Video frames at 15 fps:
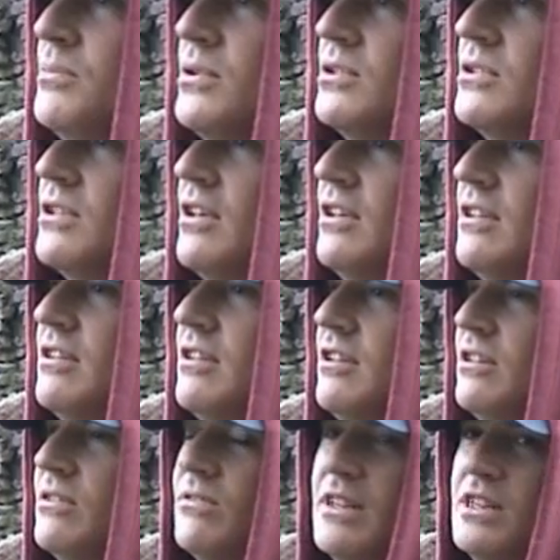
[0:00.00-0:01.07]
put
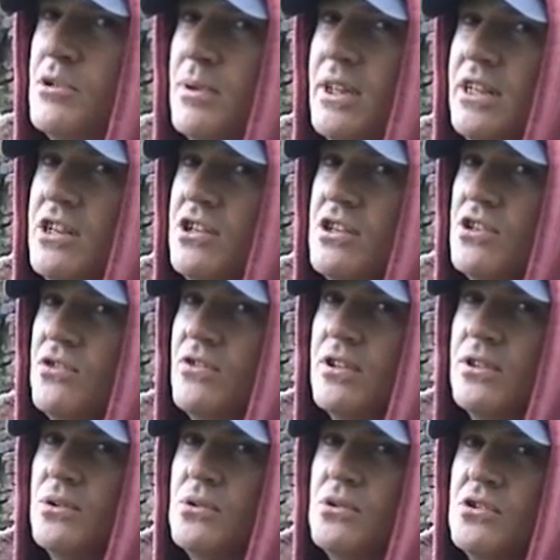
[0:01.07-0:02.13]
alternative explanations for
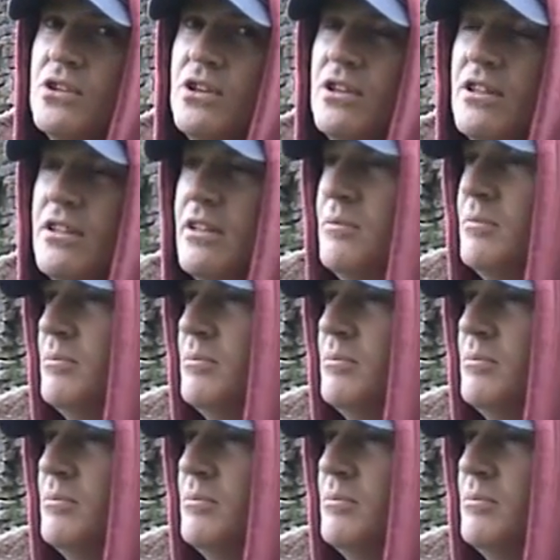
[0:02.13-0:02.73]
those other than